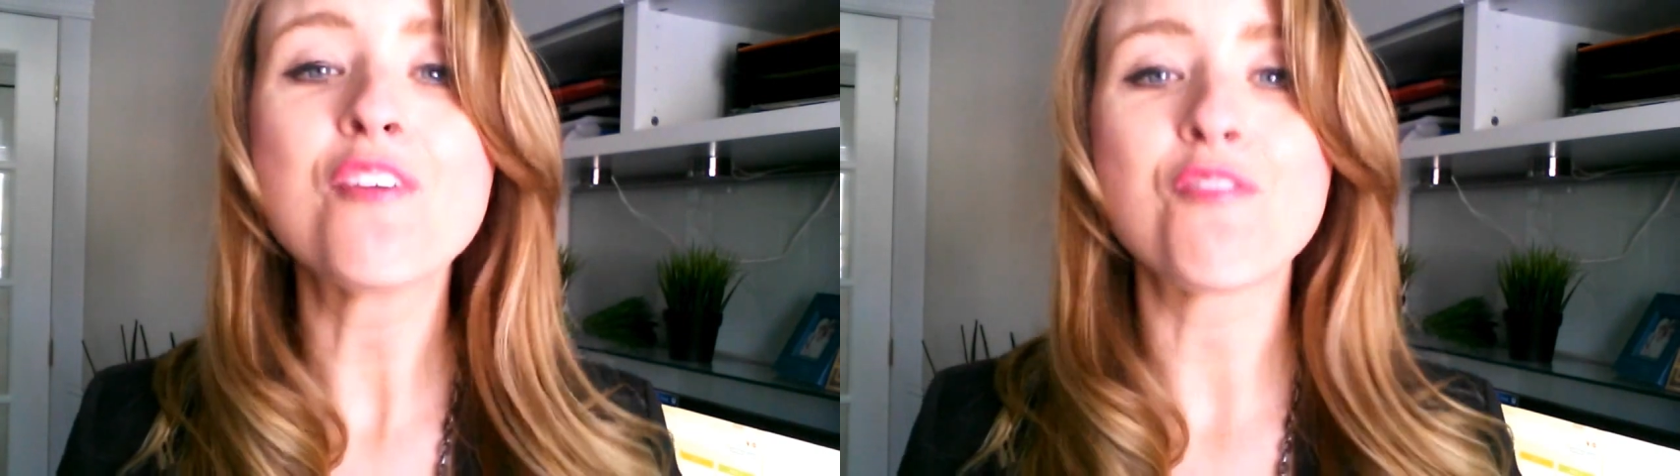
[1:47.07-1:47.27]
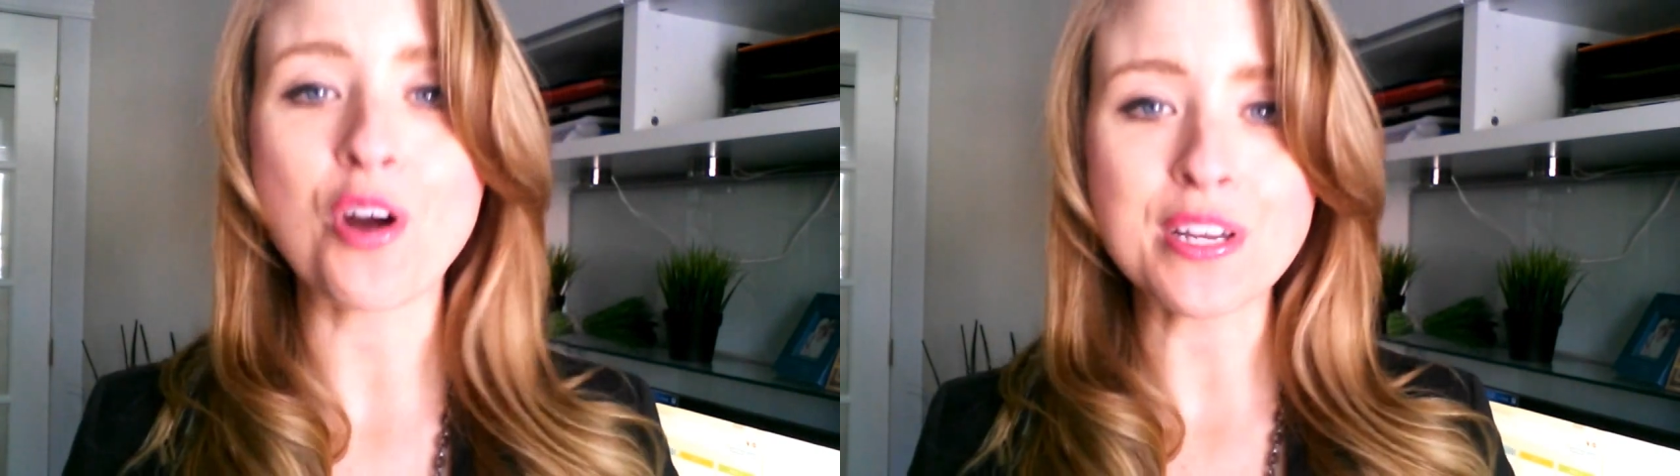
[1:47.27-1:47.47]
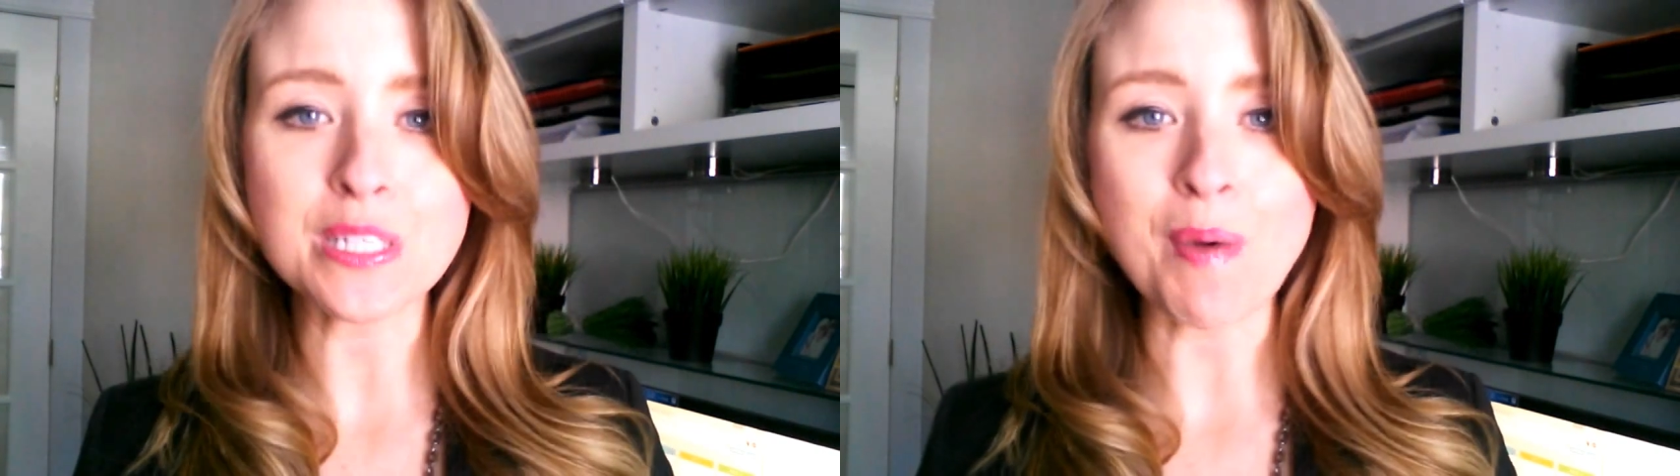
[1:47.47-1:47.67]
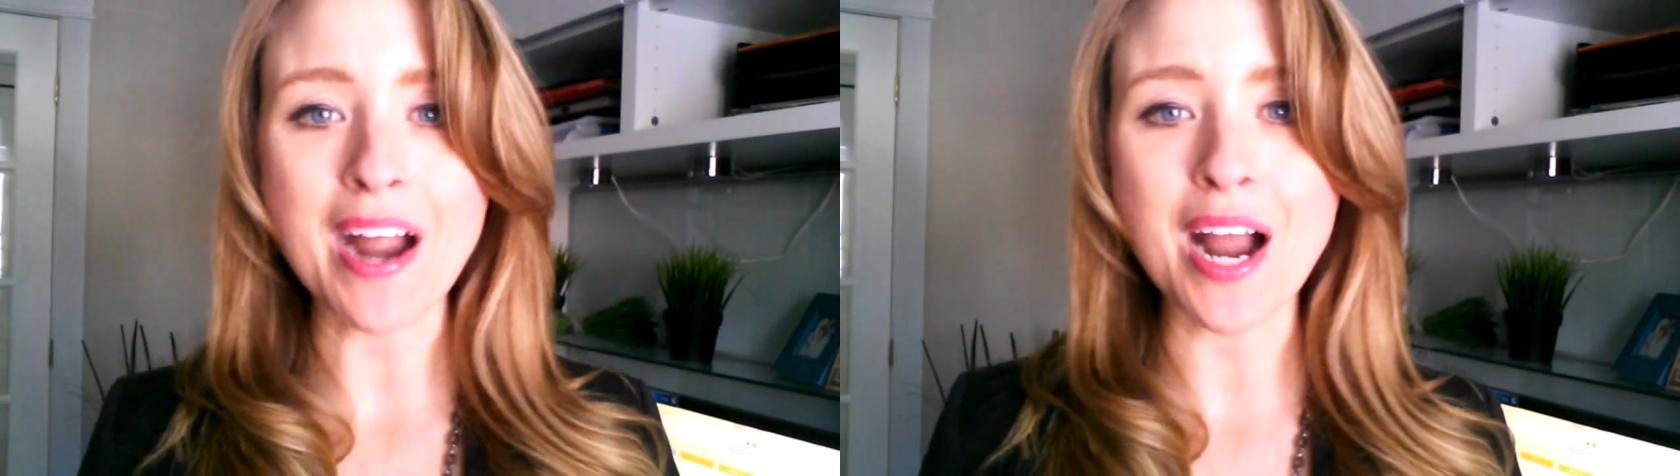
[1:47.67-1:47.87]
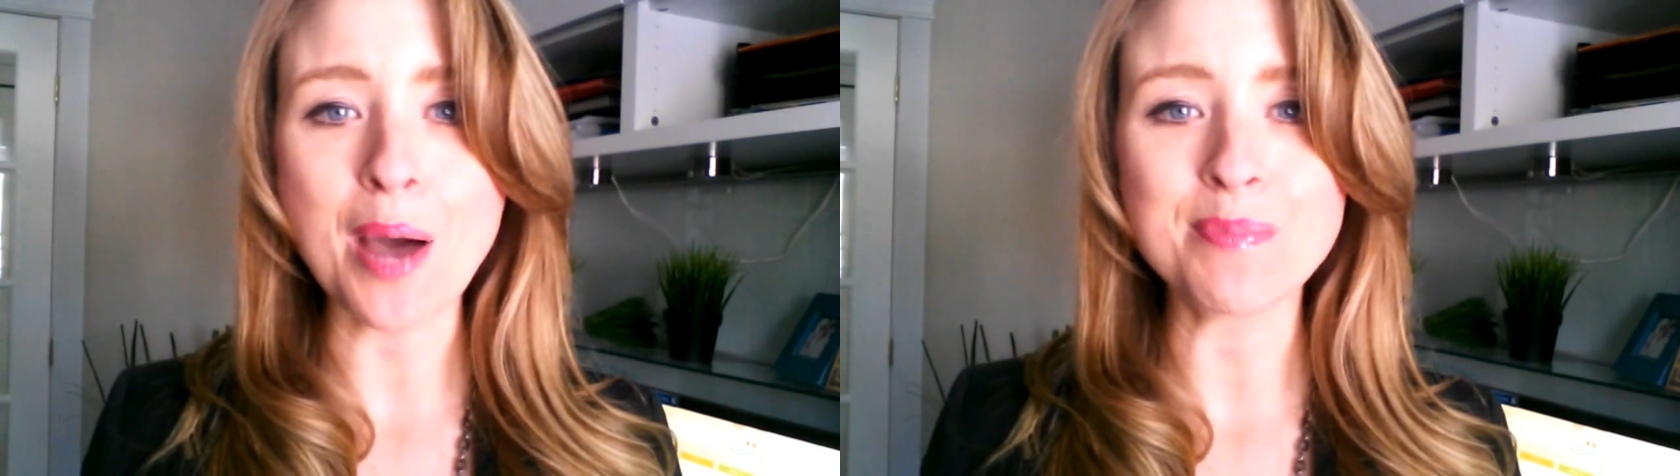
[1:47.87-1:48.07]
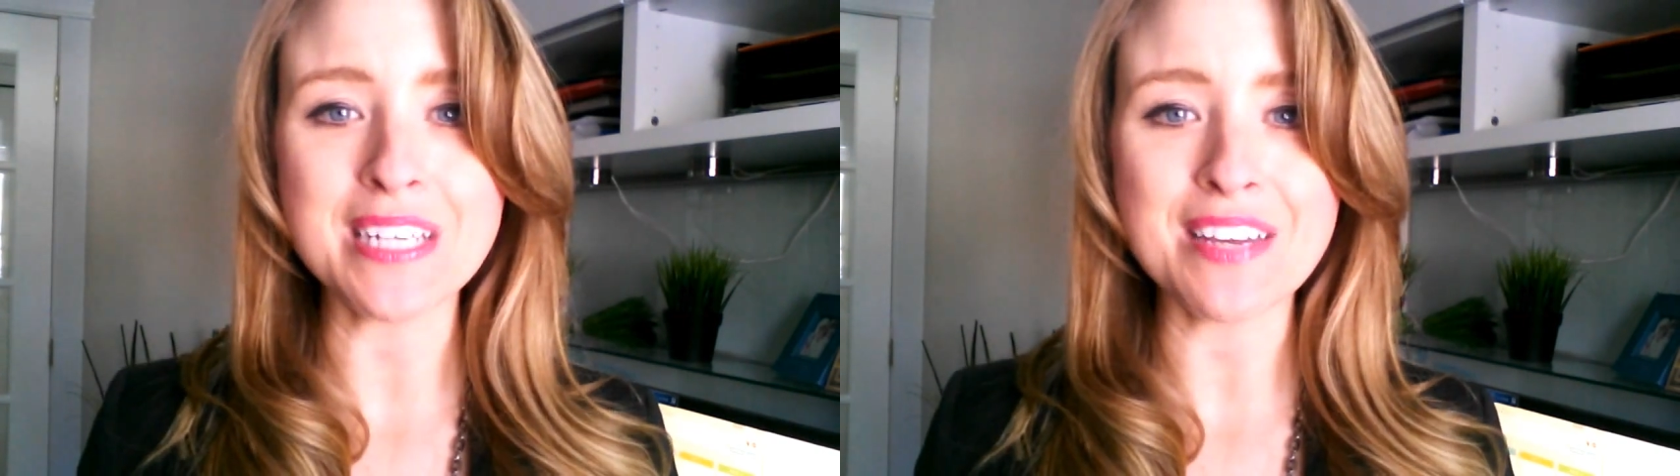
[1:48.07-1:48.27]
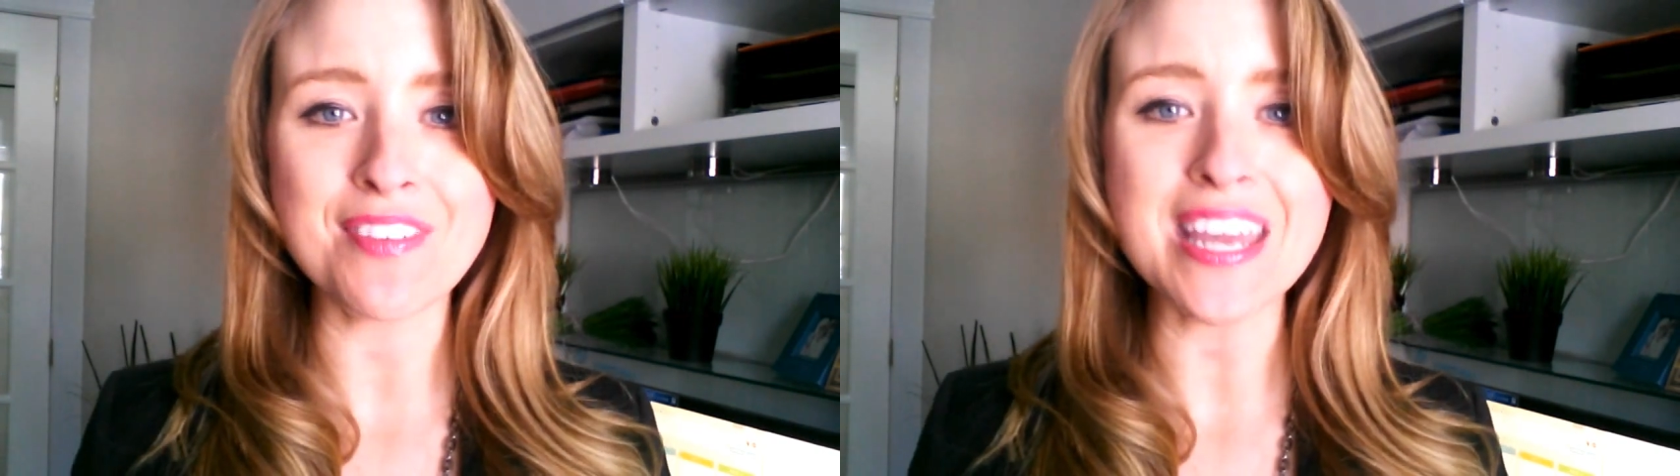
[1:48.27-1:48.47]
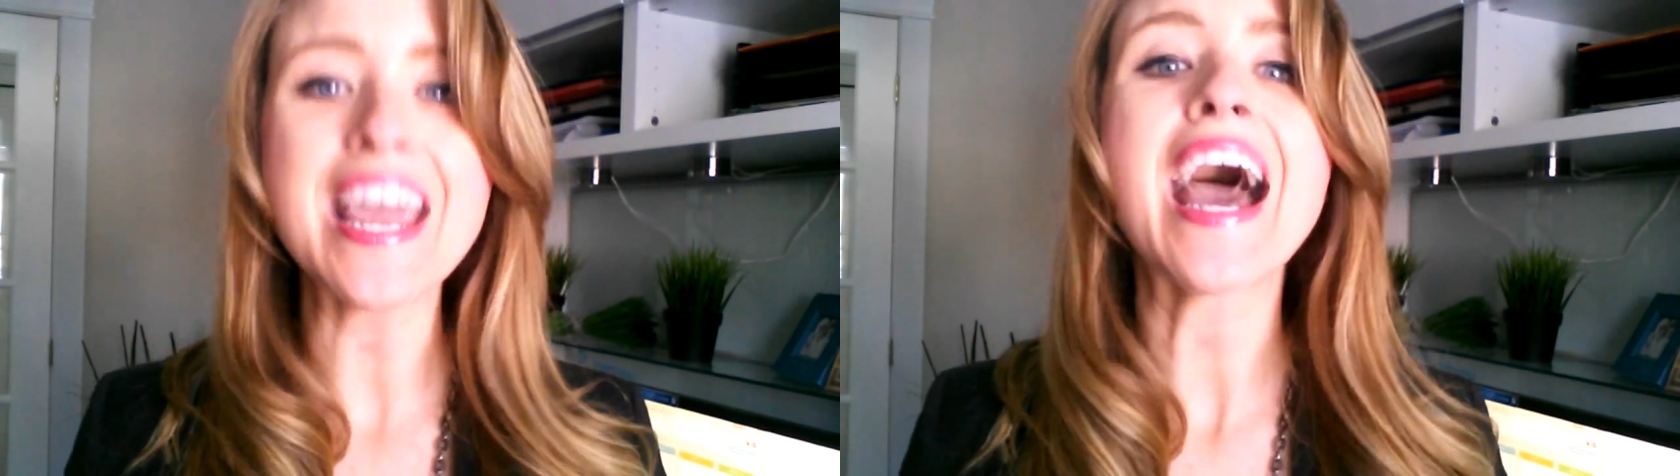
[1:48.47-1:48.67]
For InspireHUB
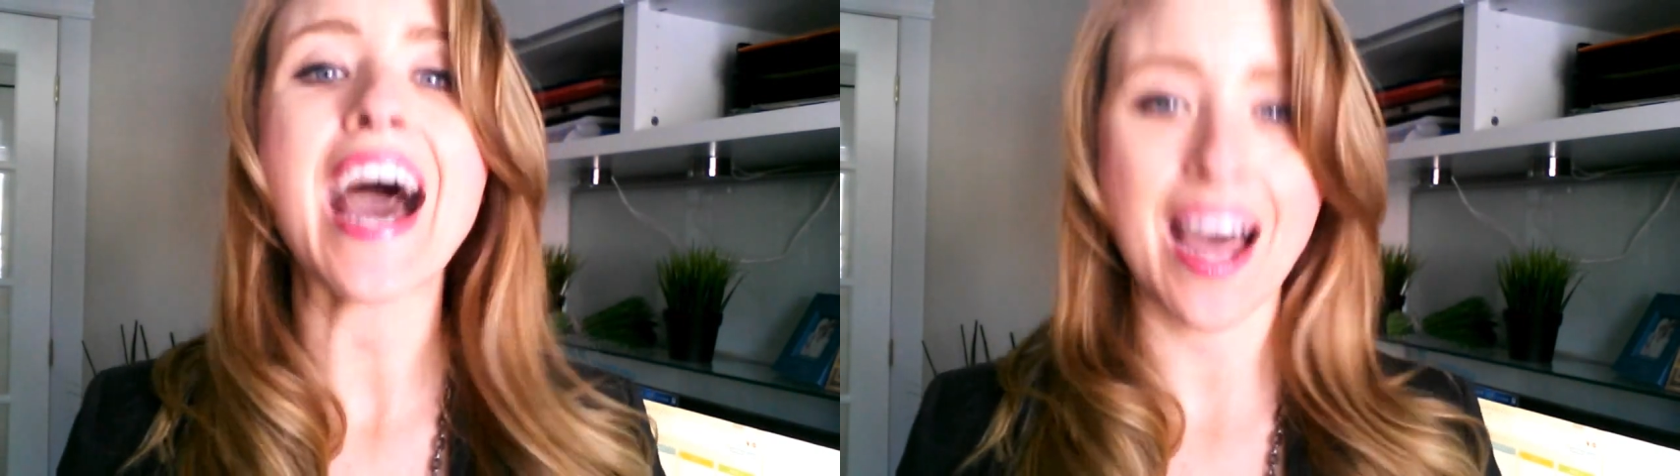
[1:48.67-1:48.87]
TV,